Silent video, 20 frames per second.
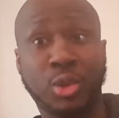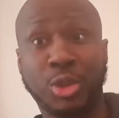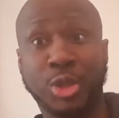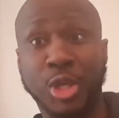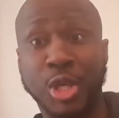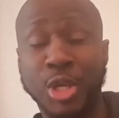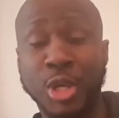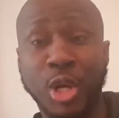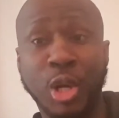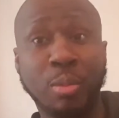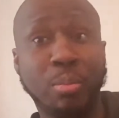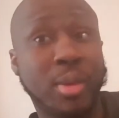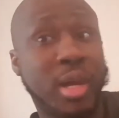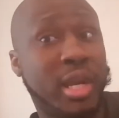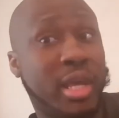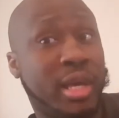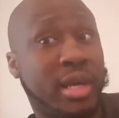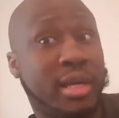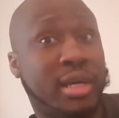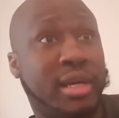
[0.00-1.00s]
you know,
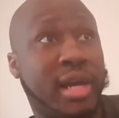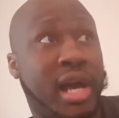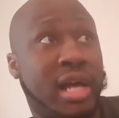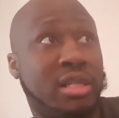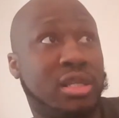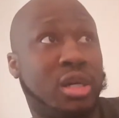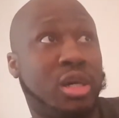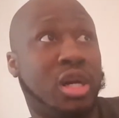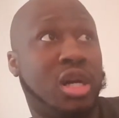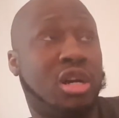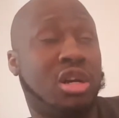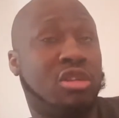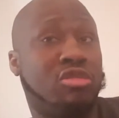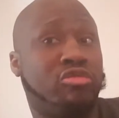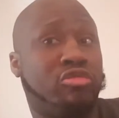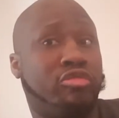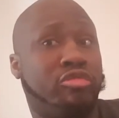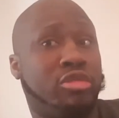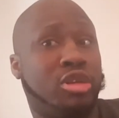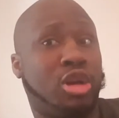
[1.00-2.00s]
Minnie got her
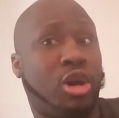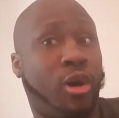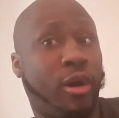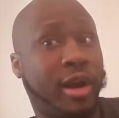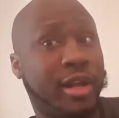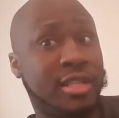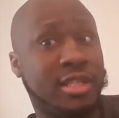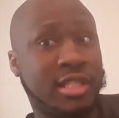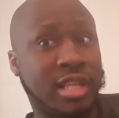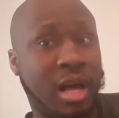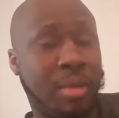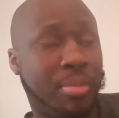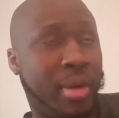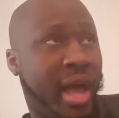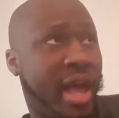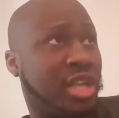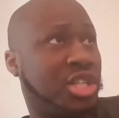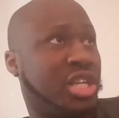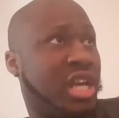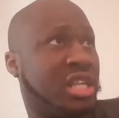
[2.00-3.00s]
guards up
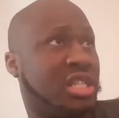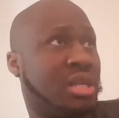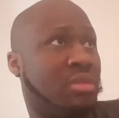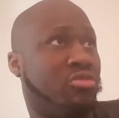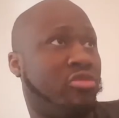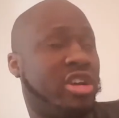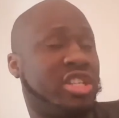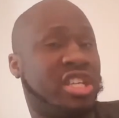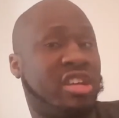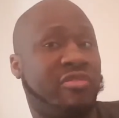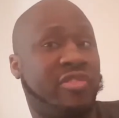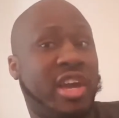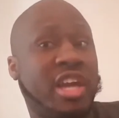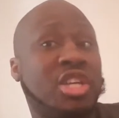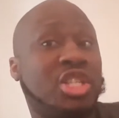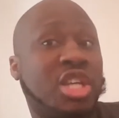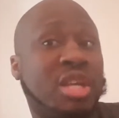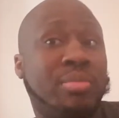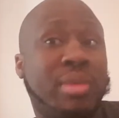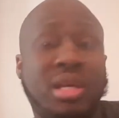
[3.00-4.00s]
and she has some
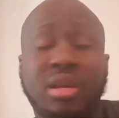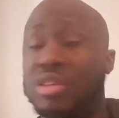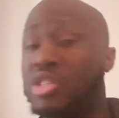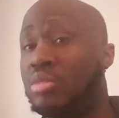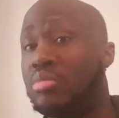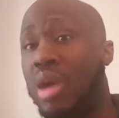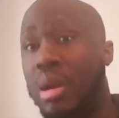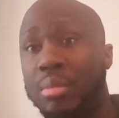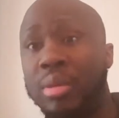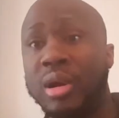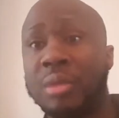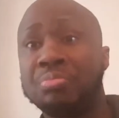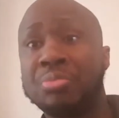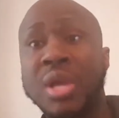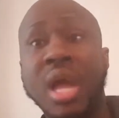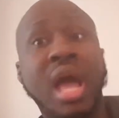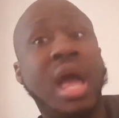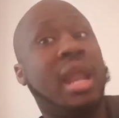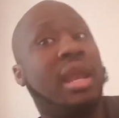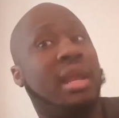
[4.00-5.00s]
reservation because remember,
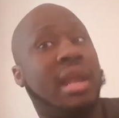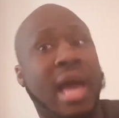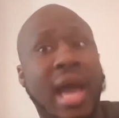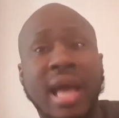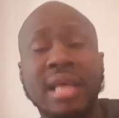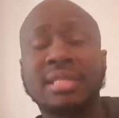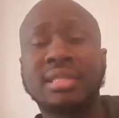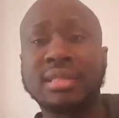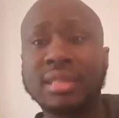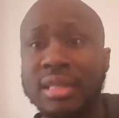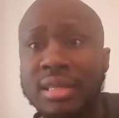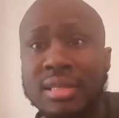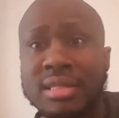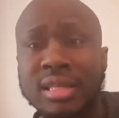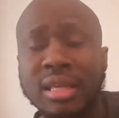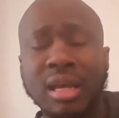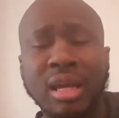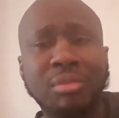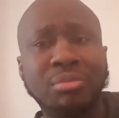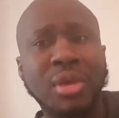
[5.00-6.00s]
last
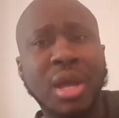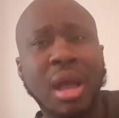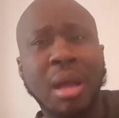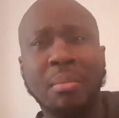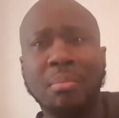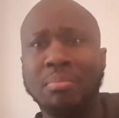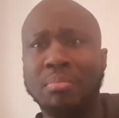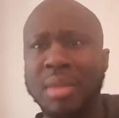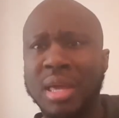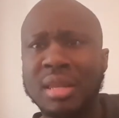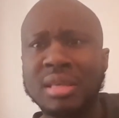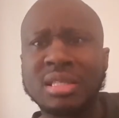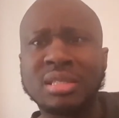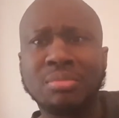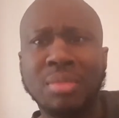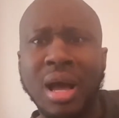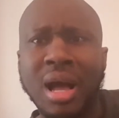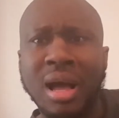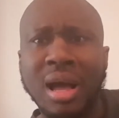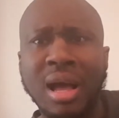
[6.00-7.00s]
season, Minnie's
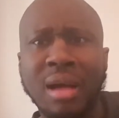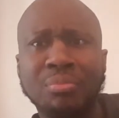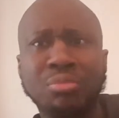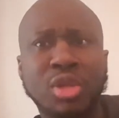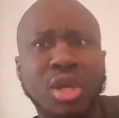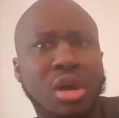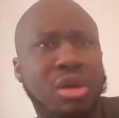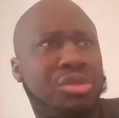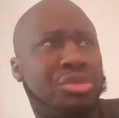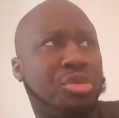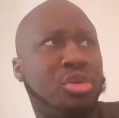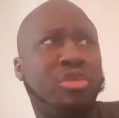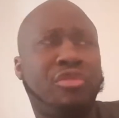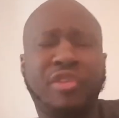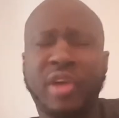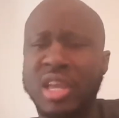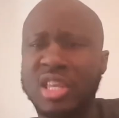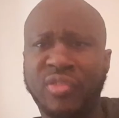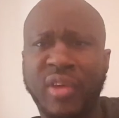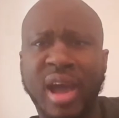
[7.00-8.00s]
mom threw
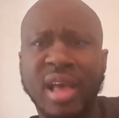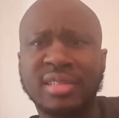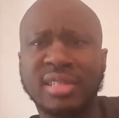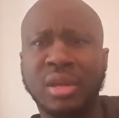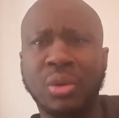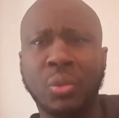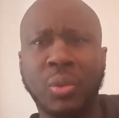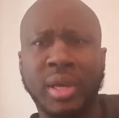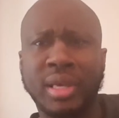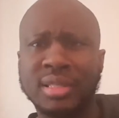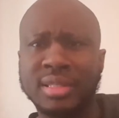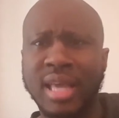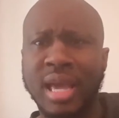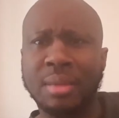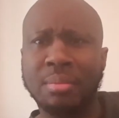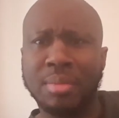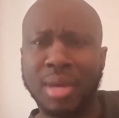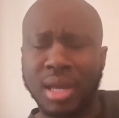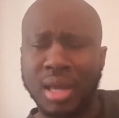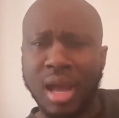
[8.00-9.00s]
french fries and wings
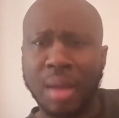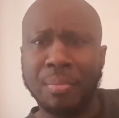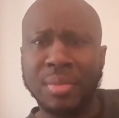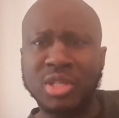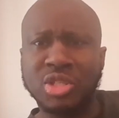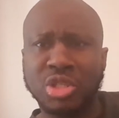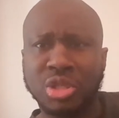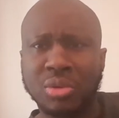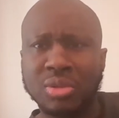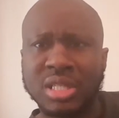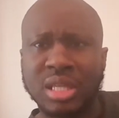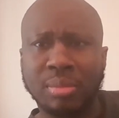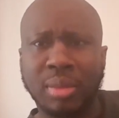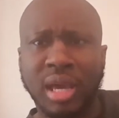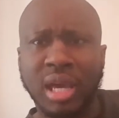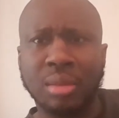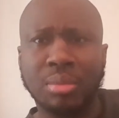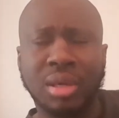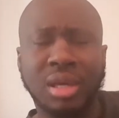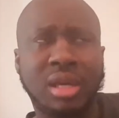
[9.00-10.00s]
at uh, Miss Juicy
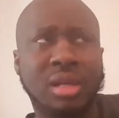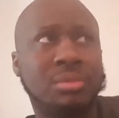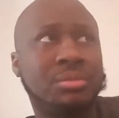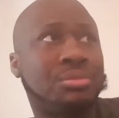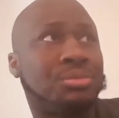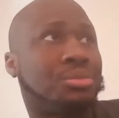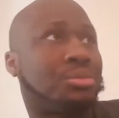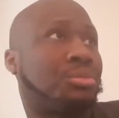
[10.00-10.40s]
Baby.